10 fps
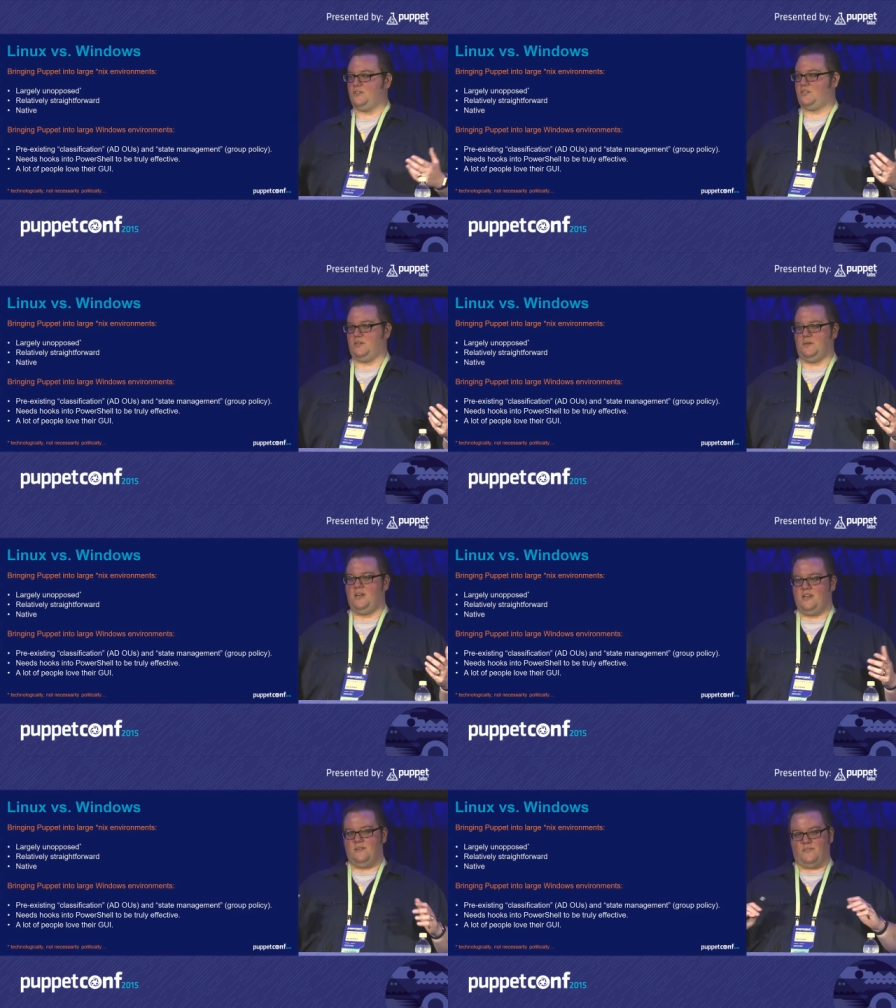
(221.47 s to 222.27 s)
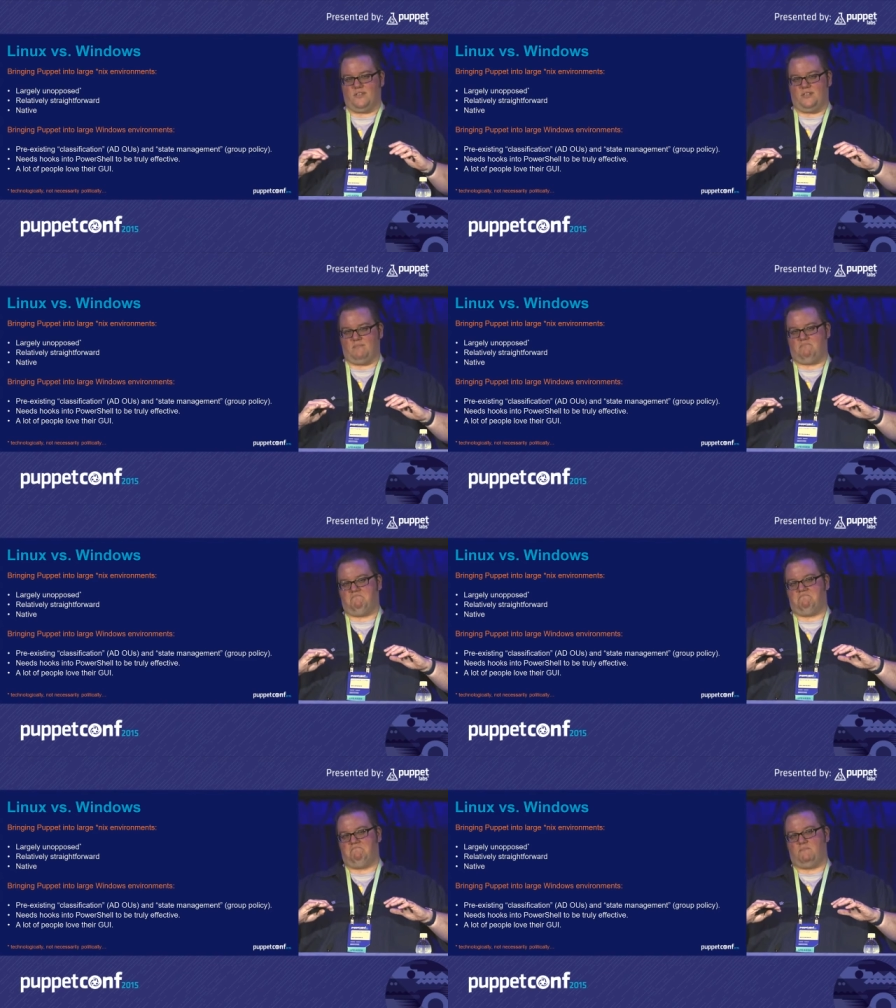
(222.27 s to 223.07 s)
So for the,
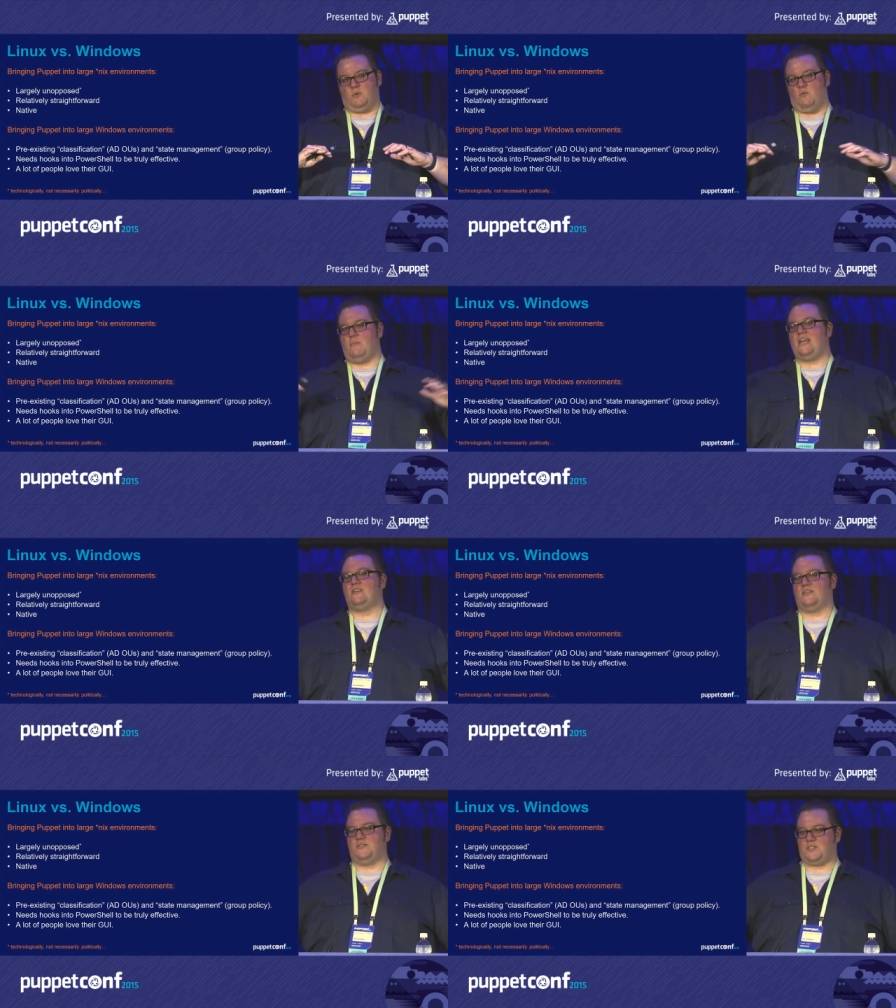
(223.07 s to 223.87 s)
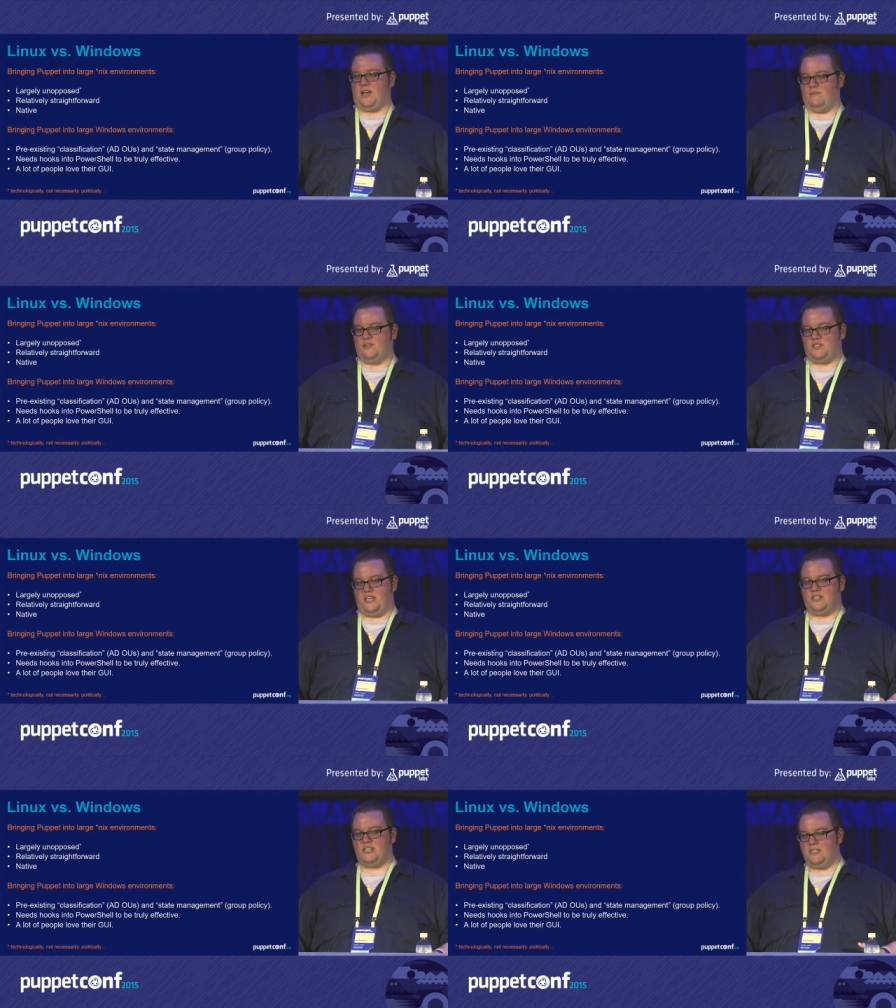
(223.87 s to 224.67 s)
the remainder of this
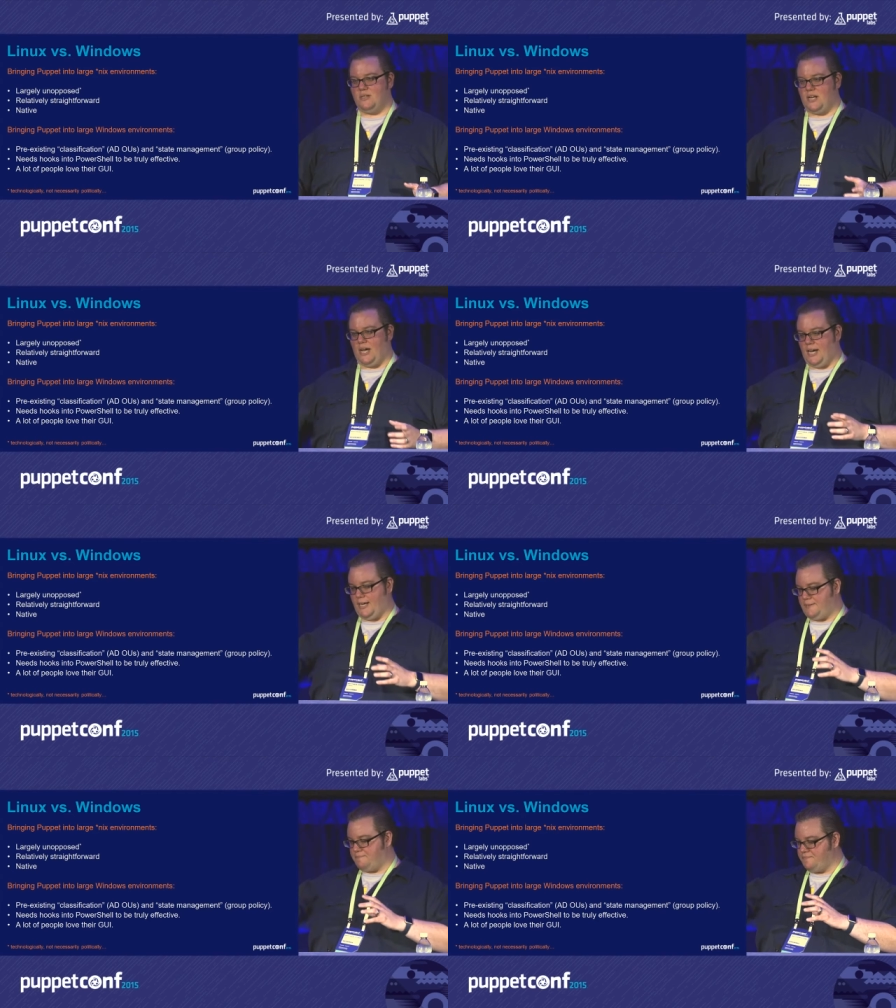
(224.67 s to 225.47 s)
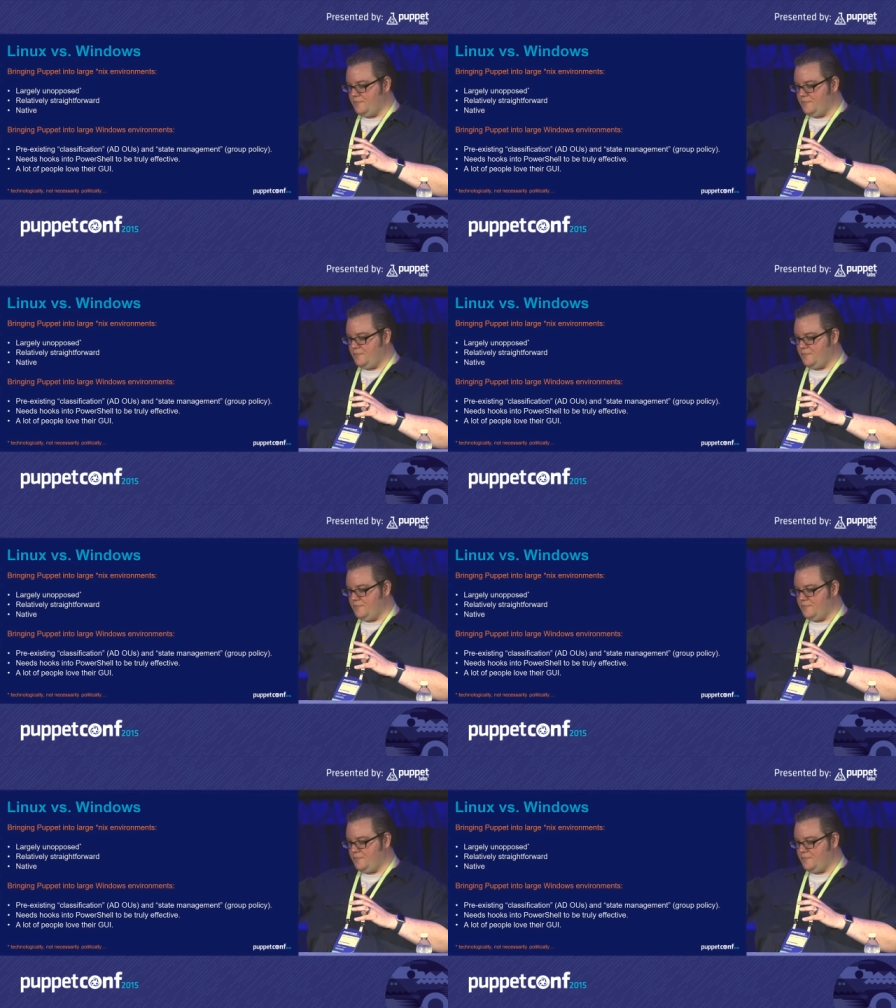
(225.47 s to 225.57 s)
conversation, uh,